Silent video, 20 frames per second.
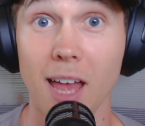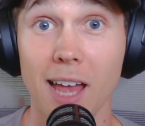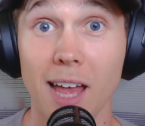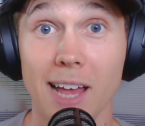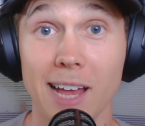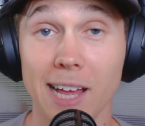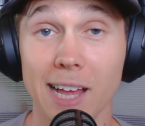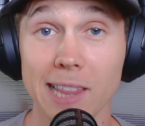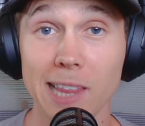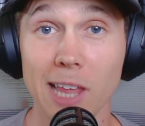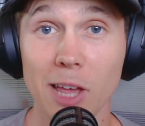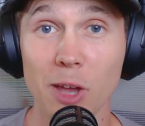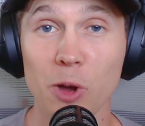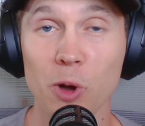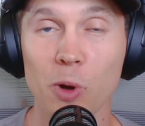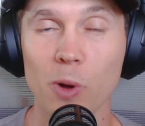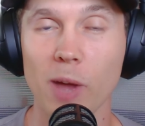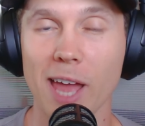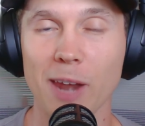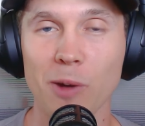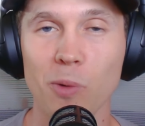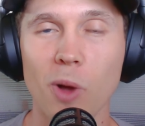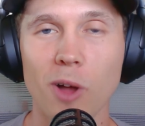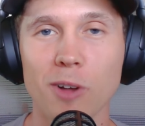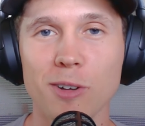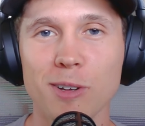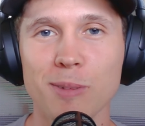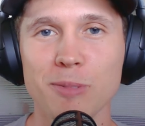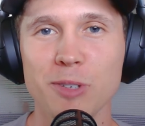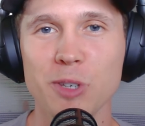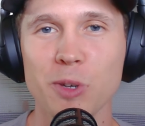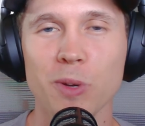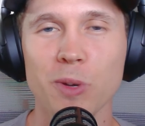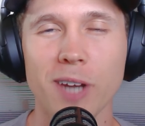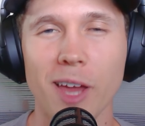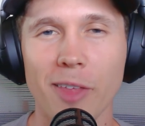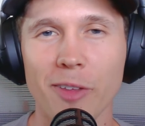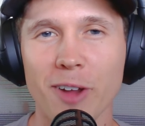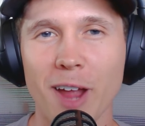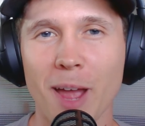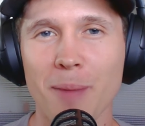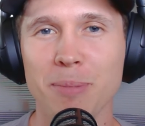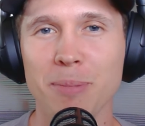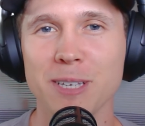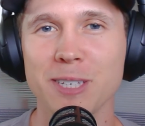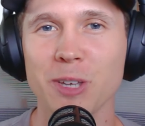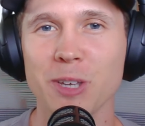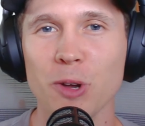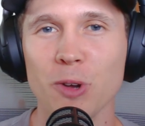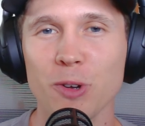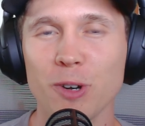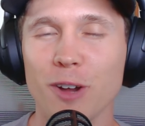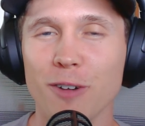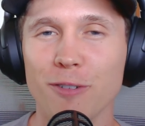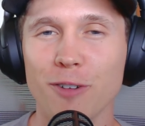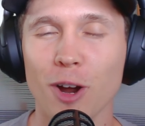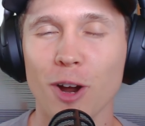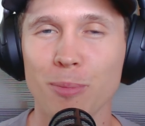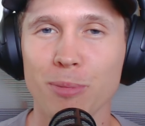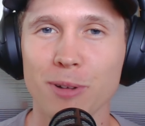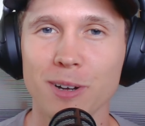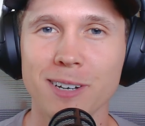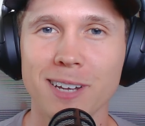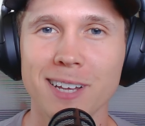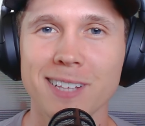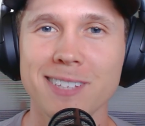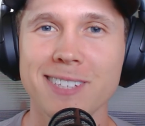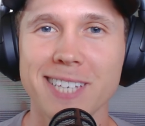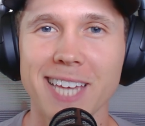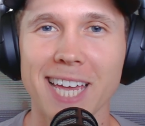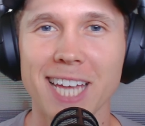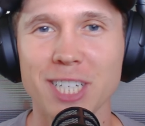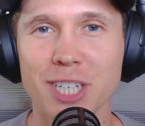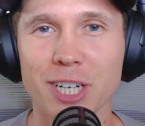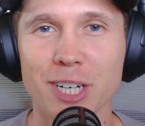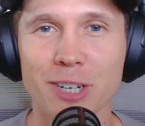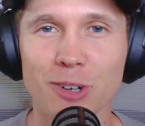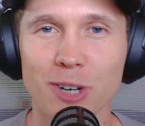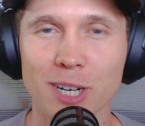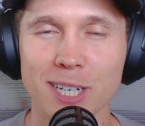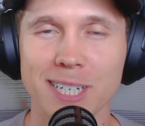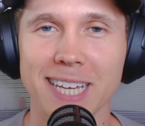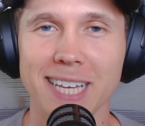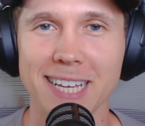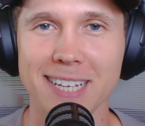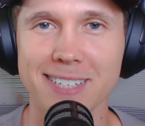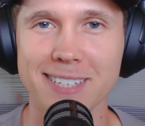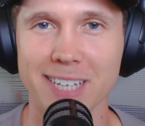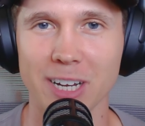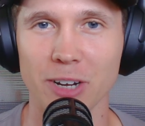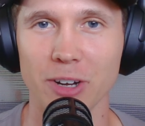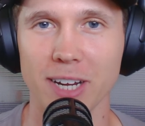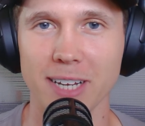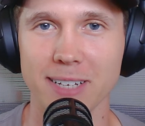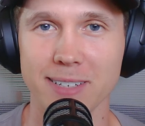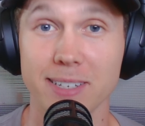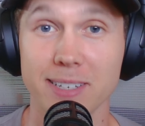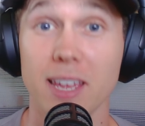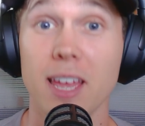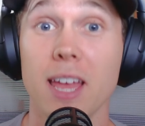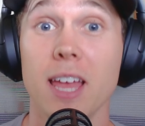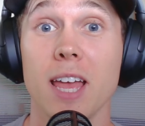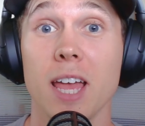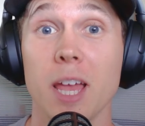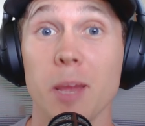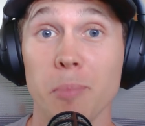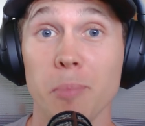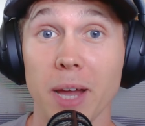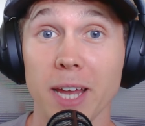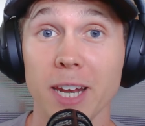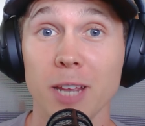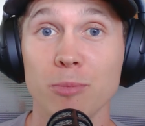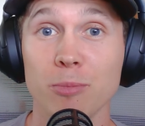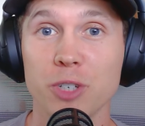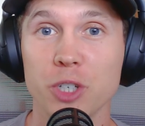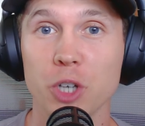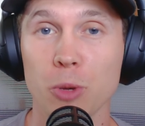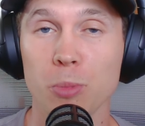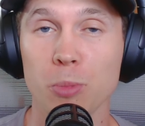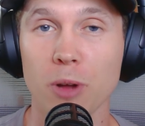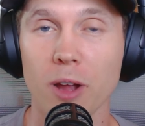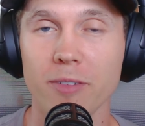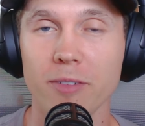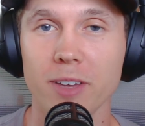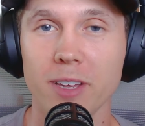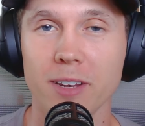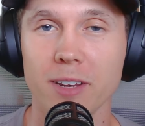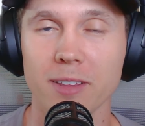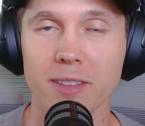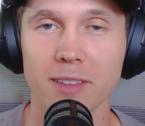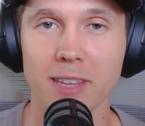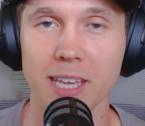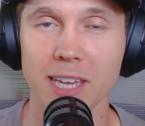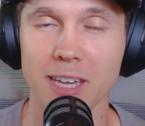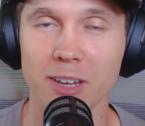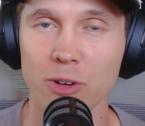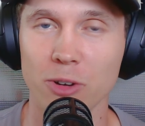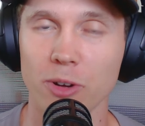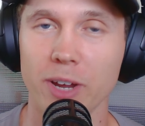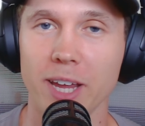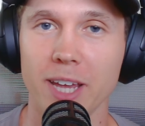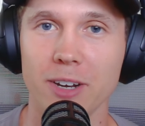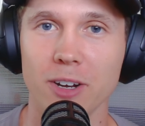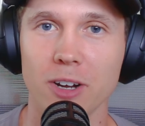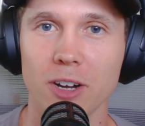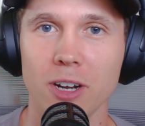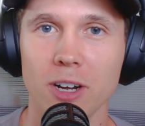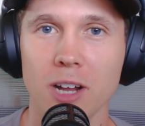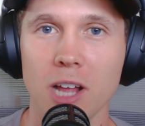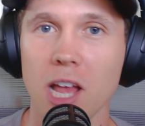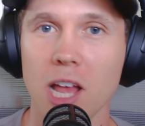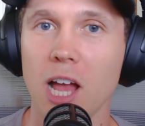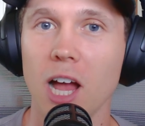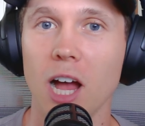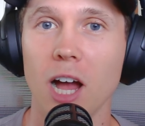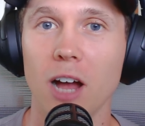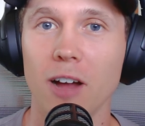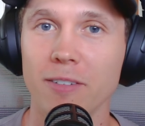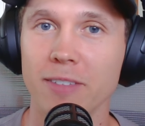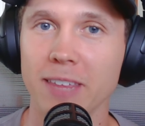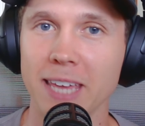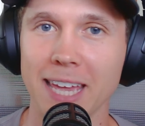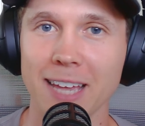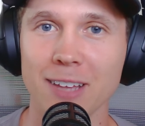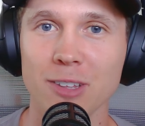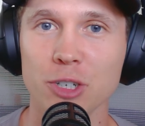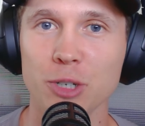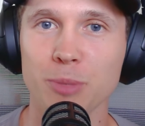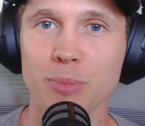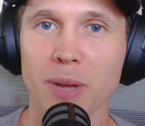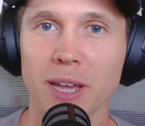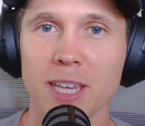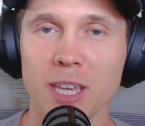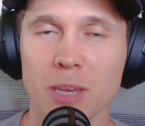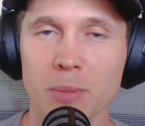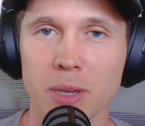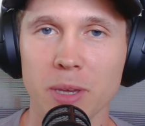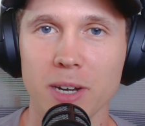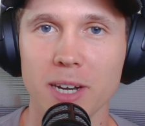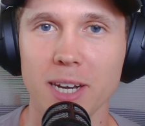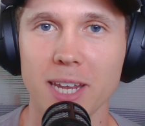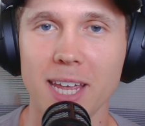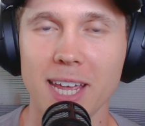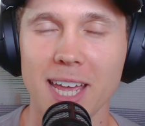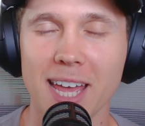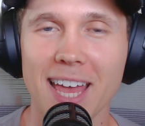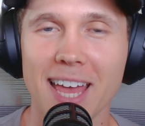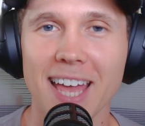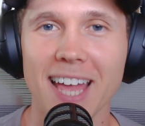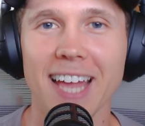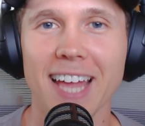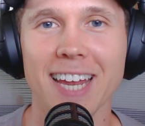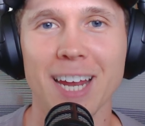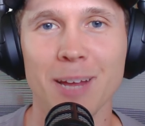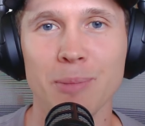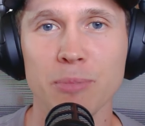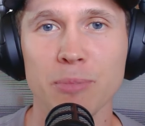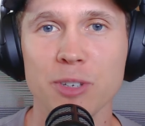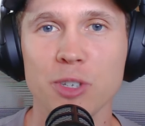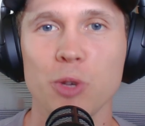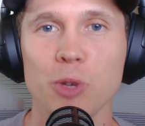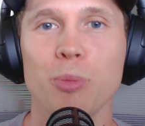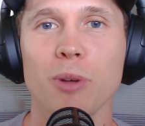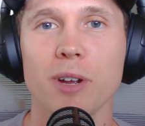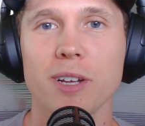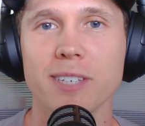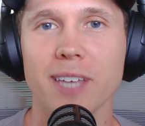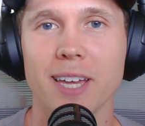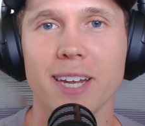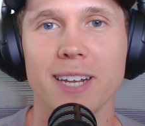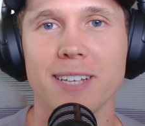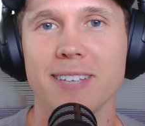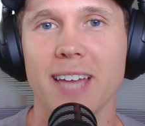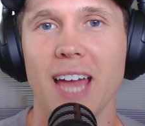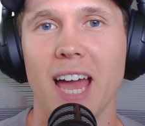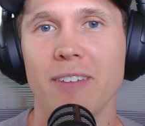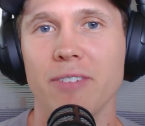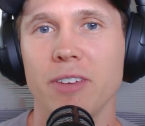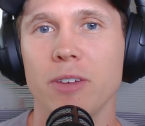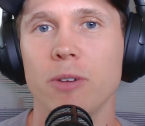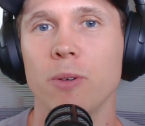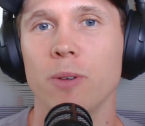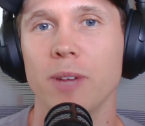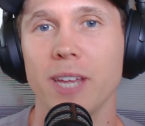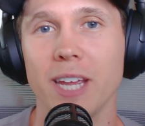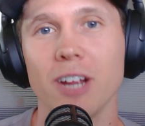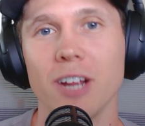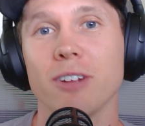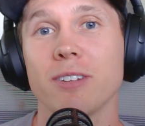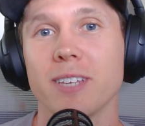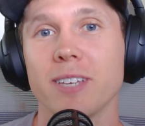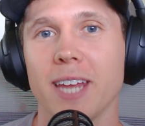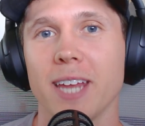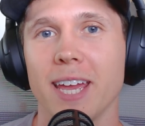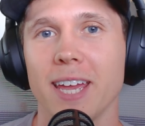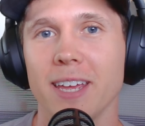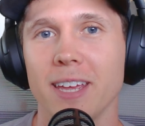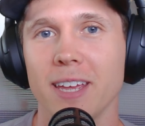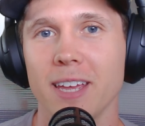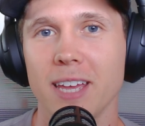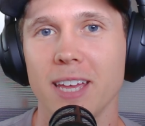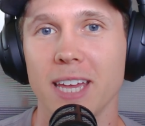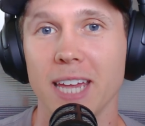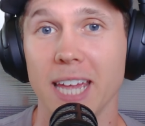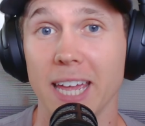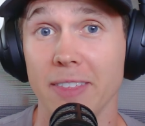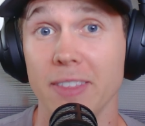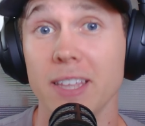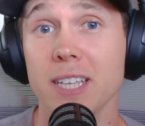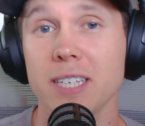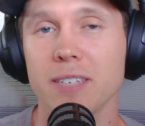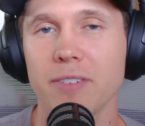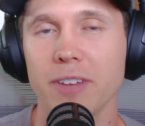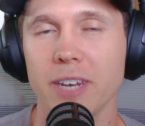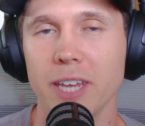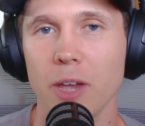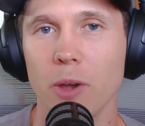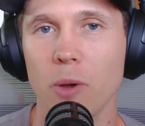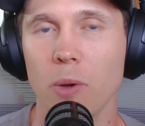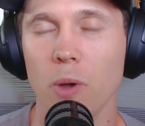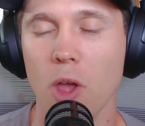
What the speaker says: Hello, and welcome to another episode of our pronunciation critique series. My name's Joe Previtt, the creator of the English Bite community, and I'm super excited to have you here today in this video